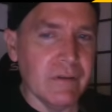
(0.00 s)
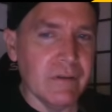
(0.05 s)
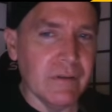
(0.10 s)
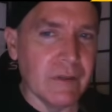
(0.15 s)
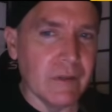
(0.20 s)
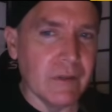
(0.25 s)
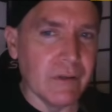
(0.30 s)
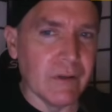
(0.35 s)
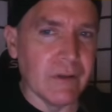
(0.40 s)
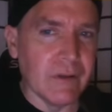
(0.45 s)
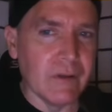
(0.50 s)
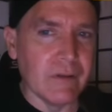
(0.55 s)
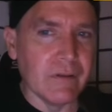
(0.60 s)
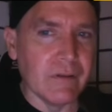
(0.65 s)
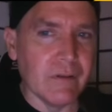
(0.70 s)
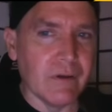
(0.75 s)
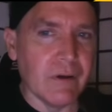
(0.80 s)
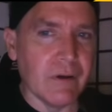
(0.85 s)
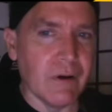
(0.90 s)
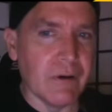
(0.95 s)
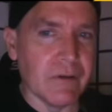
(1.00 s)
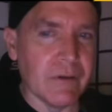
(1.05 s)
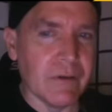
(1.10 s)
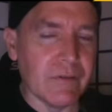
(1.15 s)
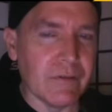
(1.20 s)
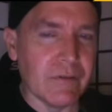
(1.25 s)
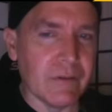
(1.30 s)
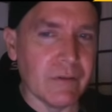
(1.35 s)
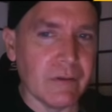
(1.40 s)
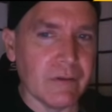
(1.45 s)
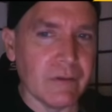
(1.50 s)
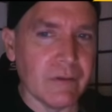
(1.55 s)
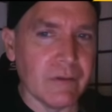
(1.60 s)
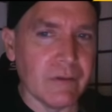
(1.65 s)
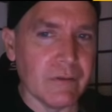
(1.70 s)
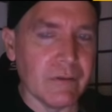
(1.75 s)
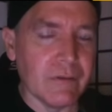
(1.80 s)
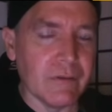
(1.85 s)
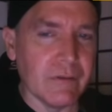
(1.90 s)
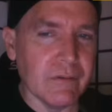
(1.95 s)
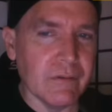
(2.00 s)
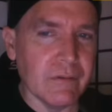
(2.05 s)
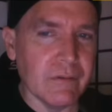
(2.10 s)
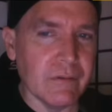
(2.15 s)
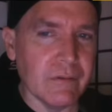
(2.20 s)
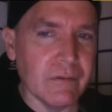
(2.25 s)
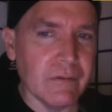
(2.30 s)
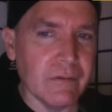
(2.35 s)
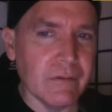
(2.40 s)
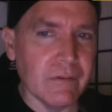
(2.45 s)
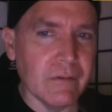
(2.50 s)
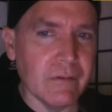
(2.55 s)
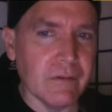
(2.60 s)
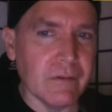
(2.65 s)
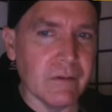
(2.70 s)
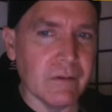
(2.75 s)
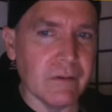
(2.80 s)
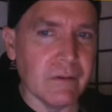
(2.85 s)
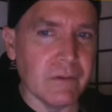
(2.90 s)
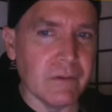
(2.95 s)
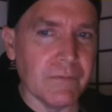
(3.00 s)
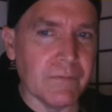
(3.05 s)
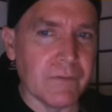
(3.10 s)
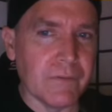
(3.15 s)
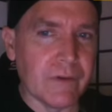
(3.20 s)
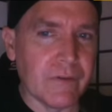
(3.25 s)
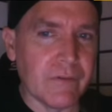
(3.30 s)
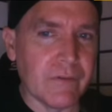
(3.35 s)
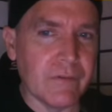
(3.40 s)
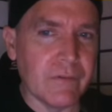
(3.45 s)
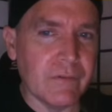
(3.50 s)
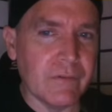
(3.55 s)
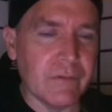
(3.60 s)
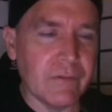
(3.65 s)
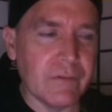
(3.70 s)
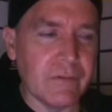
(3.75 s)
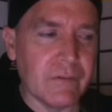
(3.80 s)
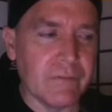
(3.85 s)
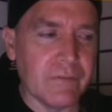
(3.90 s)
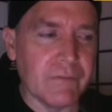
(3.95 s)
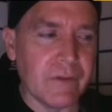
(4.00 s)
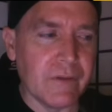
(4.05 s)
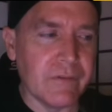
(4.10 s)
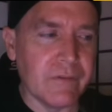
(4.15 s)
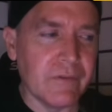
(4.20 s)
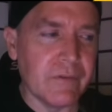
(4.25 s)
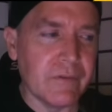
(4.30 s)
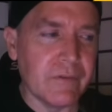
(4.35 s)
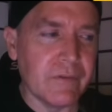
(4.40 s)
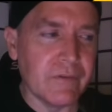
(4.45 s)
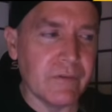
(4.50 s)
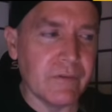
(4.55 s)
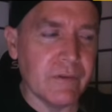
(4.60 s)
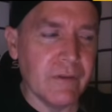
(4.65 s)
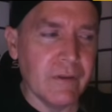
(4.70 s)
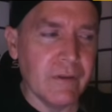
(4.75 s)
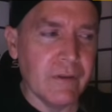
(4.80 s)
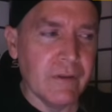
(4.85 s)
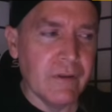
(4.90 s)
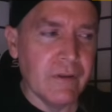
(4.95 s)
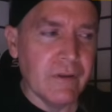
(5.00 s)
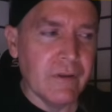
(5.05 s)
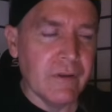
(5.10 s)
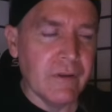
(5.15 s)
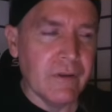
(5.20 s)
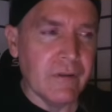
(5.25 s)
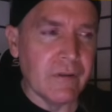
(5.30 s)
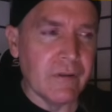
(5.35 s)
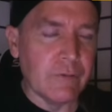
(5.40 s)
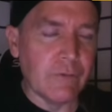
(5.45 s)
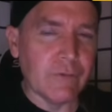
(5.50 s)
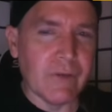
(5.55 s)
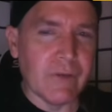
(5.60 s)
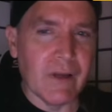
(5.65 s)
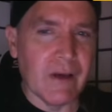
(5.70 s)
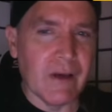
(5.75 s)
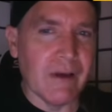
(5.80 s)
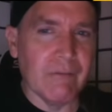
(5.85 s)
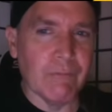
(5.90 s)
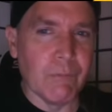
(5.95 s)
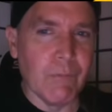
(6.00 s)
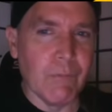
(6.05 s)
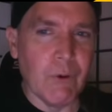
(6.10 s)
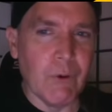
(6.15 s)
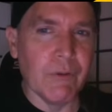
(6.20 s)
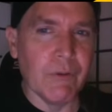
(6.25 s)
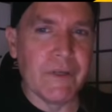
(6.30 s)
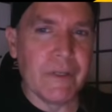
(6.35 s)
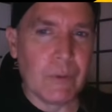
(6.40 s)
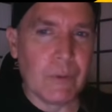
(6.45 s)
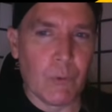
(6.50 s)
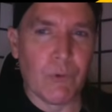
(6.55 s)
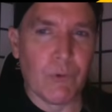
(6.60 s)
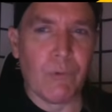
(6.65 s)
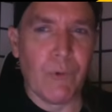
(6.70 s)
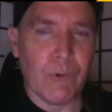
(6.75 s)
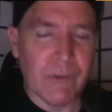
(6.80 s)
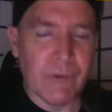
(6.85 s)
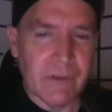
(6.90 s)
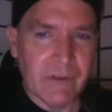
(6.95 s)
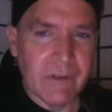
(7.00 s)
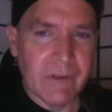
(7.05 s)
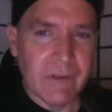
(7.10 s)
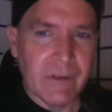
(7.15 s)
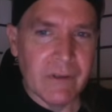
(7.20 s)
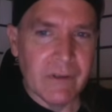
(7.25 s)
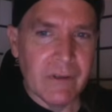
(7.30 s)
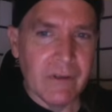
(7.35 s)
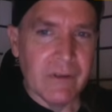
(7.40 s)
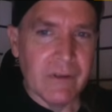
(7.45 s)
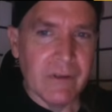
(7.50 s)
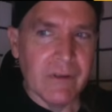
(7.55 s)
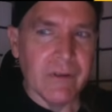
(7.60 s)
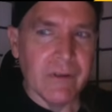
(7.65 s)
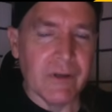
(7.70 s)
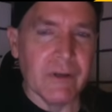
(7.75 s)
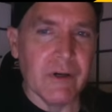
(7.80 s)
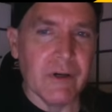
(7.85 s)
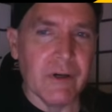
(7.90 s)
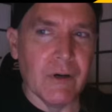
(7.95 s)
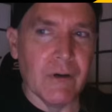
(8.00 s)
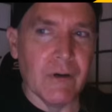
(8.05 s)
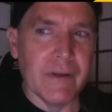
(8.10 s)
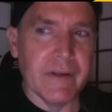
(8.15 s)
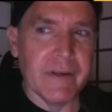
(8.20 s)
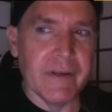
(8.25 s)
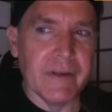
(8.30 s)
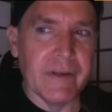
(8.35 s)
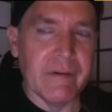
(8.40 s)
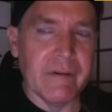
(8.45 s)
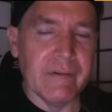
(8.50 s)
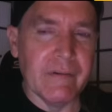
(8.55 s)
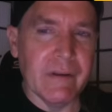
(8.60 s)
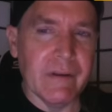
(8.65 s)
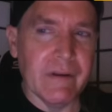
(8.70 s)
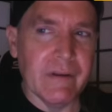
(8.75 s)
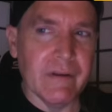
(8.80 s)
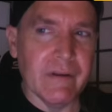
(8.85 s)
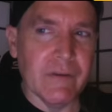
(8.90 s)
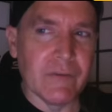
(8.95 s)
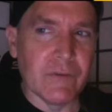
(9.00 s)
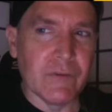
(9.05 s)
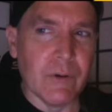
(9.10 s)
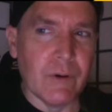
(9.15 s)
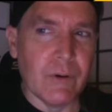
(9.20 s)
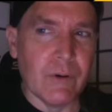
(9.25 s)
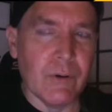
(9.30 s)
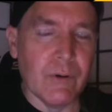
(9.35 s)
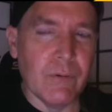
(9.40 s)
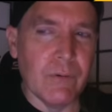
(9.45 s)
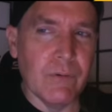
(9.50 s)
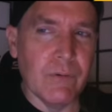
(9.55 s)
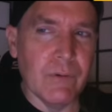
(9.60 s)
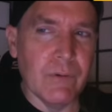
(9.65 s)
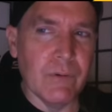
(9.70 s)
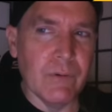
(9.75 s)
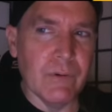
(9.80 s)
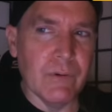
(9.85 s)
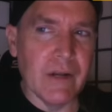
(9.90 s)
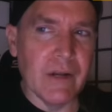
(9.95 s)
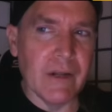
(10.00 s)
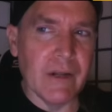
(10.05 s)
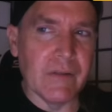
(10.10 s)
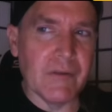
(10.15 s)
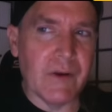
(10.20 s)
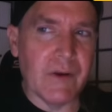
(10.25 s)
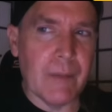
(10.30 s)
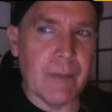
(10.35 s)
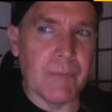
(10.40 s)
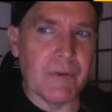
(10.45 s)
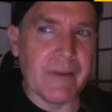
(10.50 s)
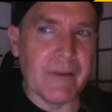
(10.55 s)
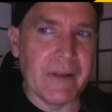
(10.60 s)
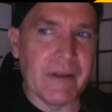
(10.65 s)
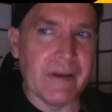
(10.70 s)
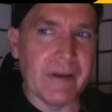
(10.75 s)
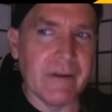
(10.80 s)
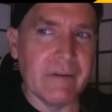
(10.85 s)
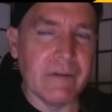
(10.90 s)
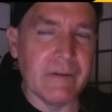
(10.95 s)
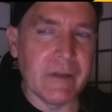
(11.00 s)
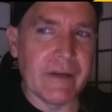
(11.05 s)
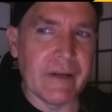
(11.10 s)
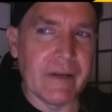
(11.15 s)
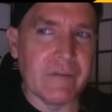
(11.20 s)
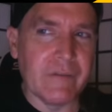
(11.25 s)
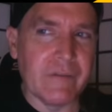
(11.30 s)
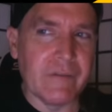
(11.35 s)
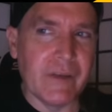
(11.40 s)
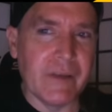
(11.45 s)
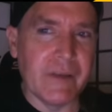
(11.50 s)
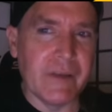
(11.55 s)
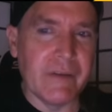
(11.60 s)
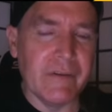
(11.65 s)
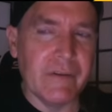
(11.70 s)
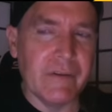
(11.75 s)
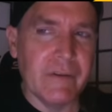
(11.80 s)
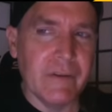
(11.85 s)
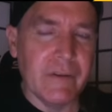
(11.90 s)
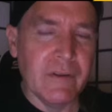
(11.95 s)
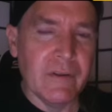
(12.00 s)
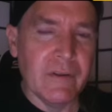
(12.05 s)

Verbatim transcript: you know the the hardness of their of their fixed defenses this was not remotely normal you know and so and on top of that like i said